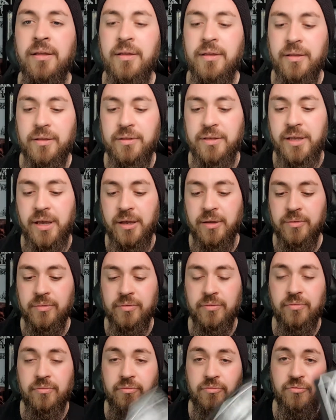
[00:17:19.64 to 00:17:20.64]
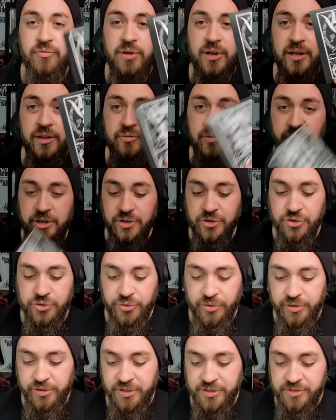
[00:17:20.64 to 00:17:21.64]
And yeah, really, really
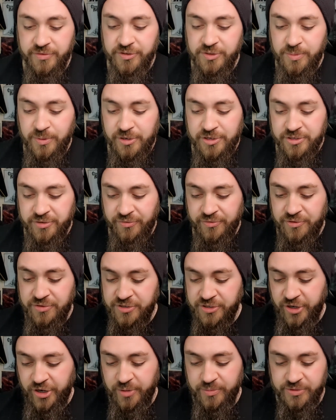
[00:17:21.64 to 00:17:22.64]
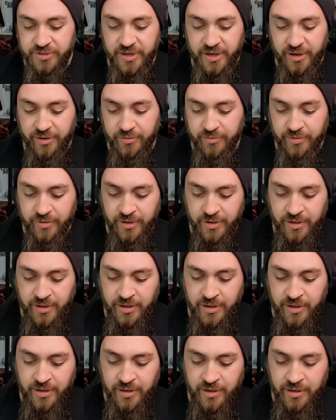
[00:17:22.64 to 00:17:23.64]
enjoying this. I've spun this a few times now,
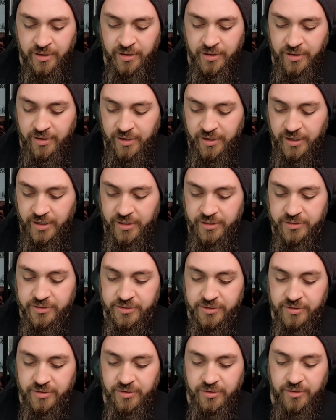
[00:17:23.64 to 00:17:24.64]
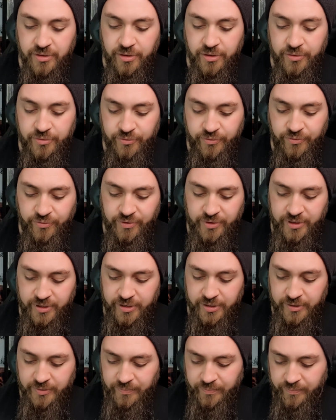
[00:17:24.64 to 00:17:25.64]
and
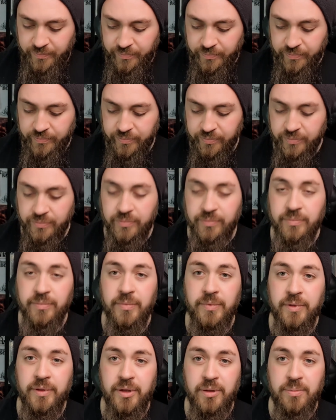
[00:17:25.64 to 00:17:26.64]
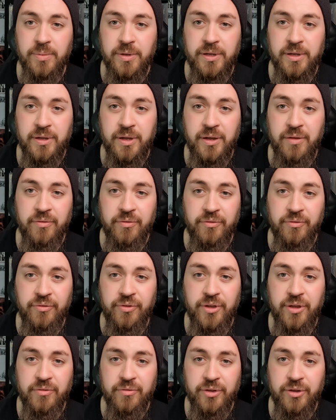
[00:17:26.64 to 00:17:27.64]
hopefully there'll be a
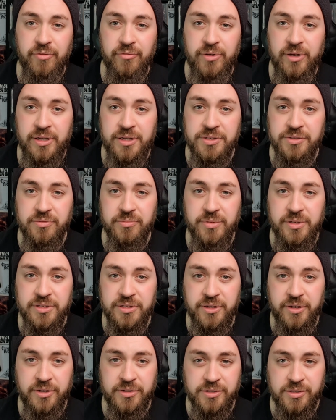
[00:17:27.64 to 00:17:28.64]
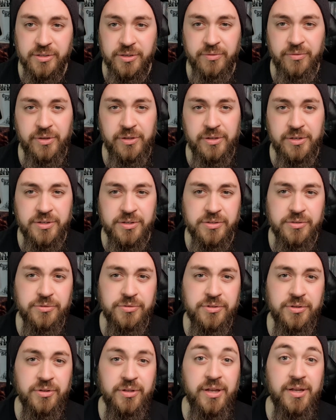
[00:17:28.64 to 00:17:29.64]
further release from these guys, because I think this is
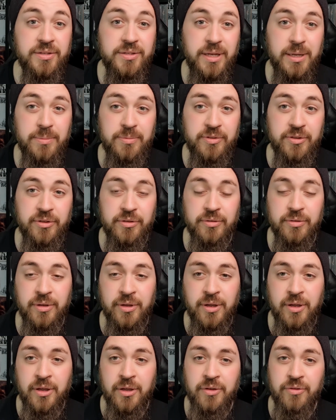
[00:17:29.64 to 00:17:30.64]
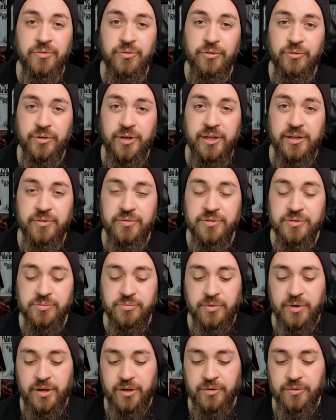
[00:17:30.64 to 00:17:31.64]
also their debut full length as
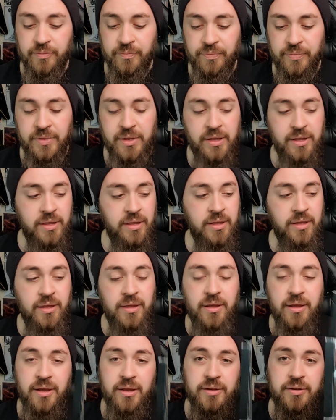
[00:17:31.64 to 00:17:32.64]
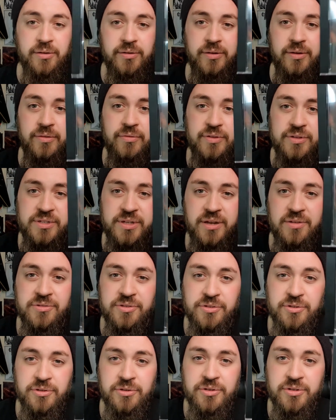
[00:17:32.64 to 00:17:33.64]
well. And if it sounds
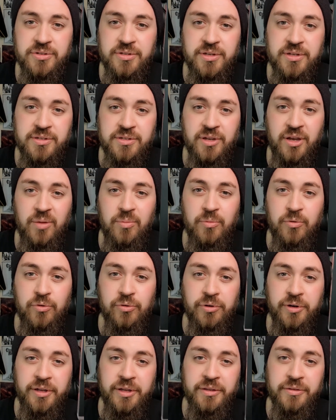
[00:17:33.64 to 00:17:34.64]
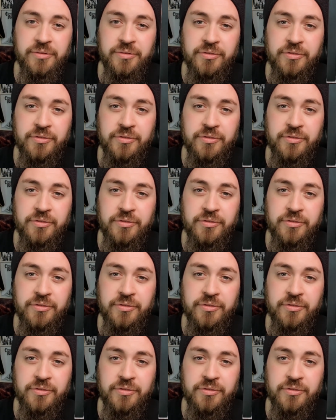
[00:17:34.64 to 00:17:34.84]
as good as this, I'm all in.